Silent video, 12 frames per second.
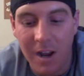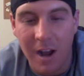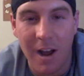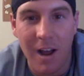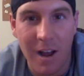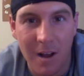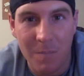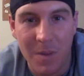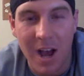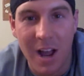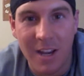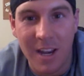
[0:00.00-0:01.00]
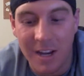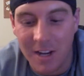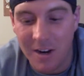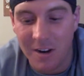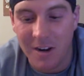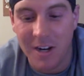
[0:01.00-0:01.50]
I, am not in
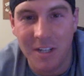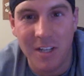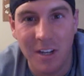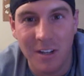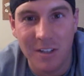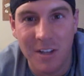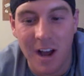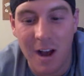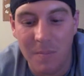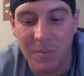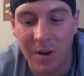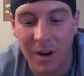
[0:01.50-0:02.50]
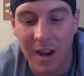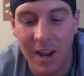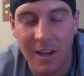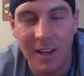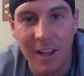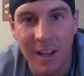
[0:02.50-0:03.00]
any hurry to, to
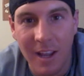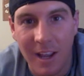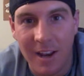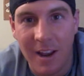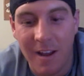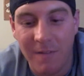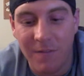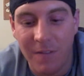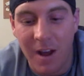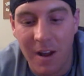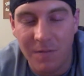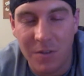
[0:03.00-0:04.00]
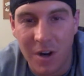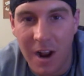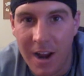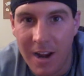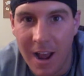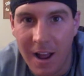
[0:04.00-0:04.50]
upgrade. And I've, I've
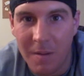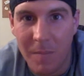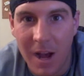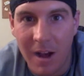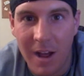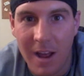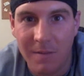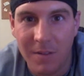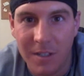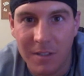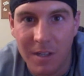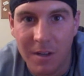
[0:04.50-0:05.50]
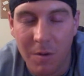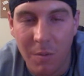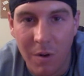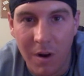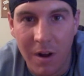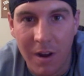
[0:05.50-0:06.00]
tried out about every
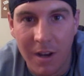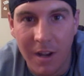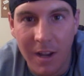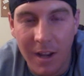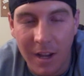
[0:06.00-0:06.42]
single one,